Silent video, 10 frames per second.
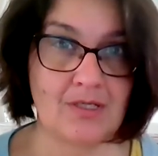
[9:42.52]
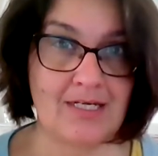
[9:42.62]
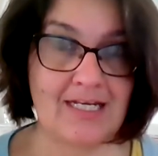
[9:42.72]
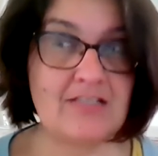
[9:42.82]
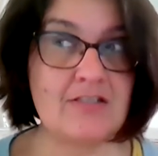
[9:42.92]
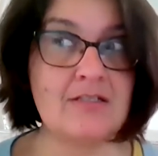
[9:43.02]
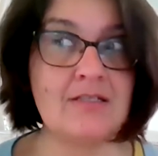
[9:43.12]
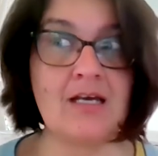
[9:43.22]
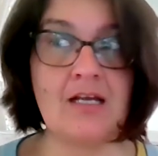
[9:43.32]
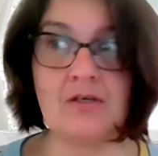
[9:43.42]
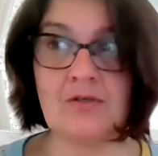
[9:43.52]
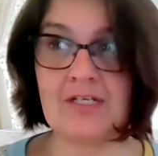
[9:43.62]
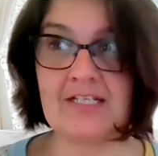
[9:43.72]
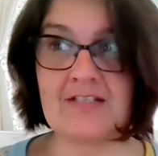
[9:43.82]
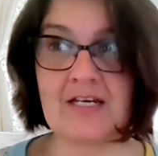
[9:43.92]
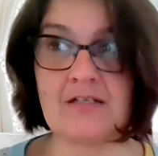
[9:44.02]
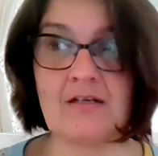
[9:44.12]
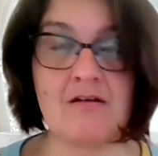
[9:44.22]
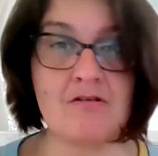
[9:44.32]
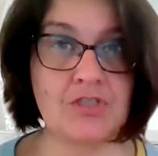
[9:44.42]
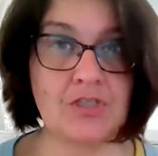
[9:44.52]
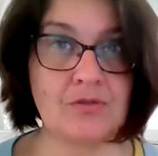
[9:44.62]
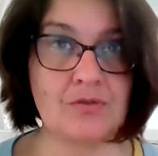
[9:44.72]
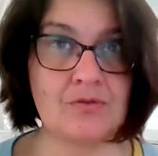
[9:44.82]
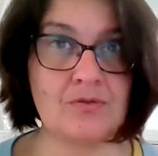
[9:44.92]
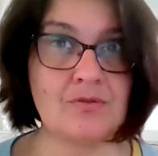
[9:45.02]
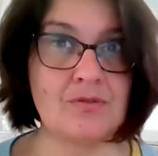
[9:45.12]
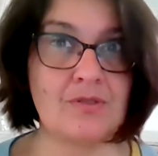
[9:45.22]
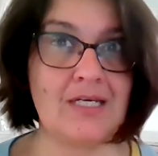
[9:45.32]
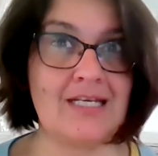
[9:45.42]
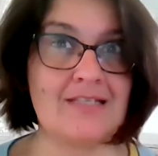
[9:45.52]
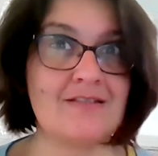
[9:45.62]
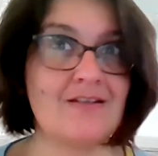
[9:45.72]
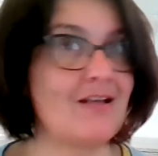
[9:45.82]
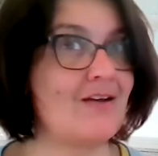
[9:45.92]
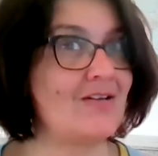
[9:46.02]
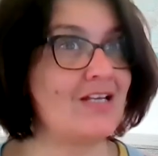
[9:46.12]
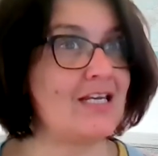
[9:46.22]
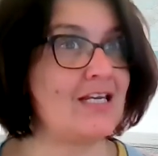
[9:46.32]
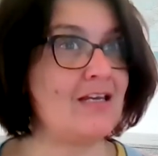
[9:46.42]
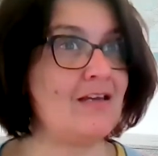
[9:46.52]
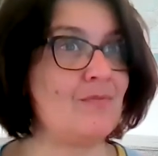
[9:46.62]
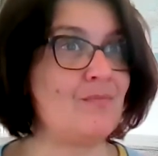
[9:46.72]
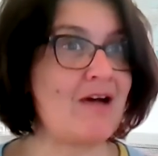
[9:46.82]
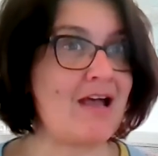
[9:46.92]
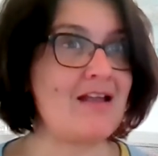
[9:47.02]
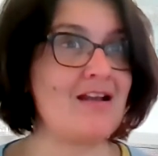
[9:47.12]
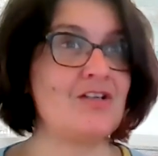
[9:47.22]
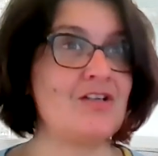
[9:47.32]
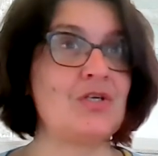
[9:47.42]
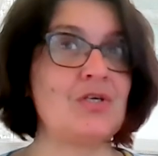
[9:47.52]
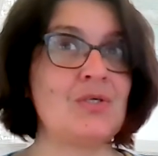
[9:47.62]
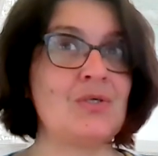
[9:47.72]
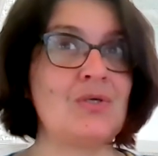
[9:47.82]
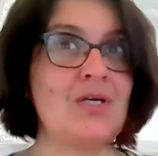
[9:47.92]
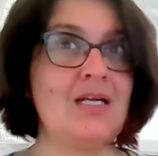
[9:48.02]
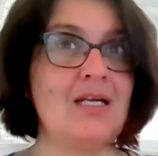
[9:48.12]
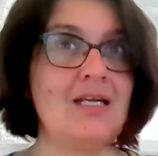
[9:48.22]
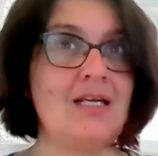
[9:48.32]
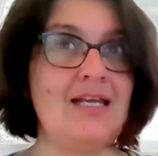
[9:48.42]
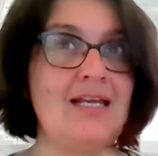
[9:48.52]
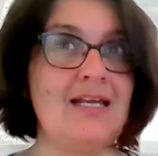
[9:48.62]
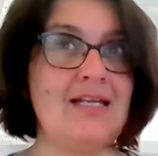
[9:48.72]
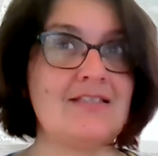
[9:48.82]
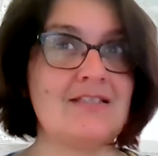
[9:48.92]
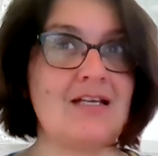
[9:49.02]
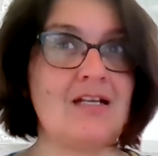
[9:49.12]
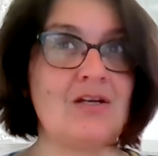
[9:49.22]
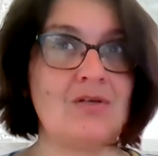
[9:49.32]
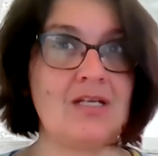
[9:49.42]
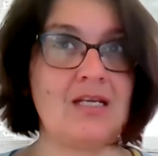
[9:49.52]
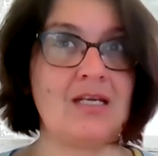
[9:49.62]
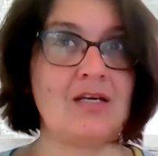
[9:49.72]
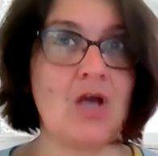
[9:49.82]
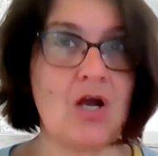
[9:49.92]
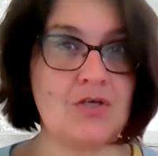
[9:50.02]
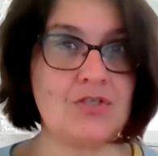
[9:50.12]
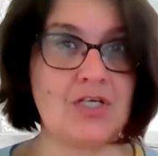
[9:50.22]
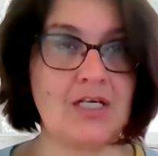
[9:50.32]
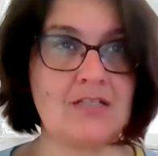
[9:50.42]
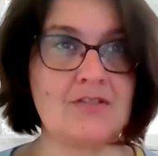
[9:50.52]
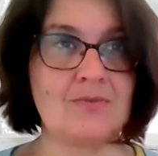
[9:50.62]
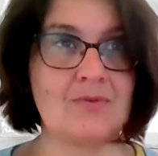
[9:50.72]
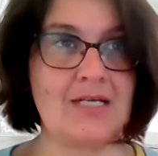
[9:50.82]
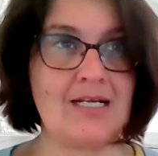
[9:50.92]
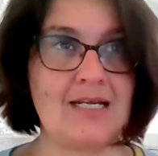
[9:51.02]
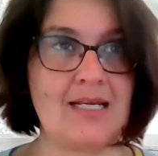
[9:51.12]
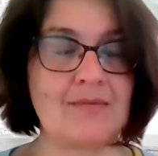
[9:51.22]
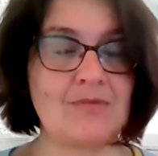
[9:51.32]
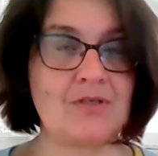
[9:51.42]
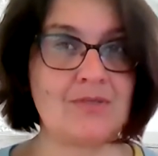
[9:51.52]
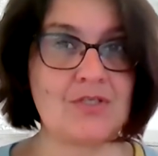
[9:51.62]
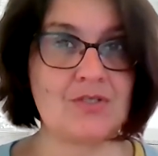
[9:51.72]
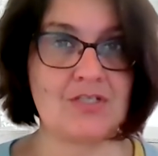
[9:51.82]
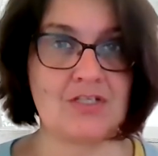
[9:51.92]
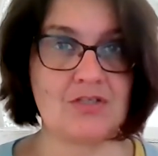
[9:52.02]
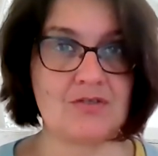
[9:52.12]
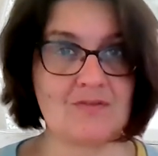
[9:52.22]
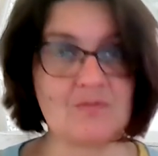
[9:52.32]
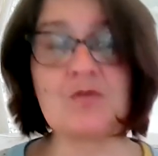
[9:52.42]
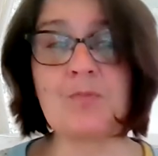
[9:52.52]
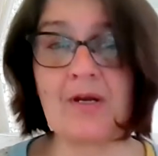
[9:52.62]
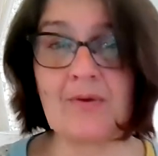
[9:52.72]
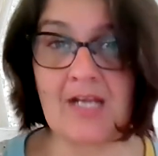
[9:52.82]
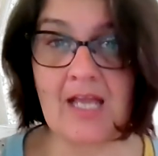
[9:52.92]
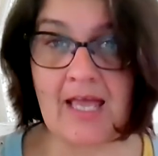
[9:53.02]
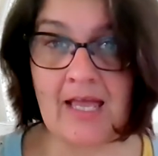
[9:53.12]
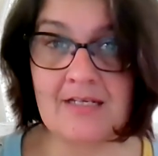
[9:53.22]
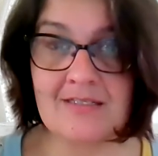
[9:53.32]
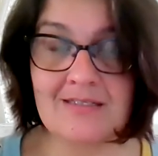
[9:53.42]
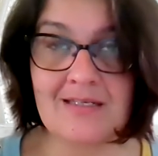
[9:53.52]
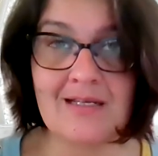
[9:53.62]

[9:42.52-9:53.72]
It's not only psychological, it's not only biological, it's not only coaching, it's really, I'm going to teach you some spirit hacks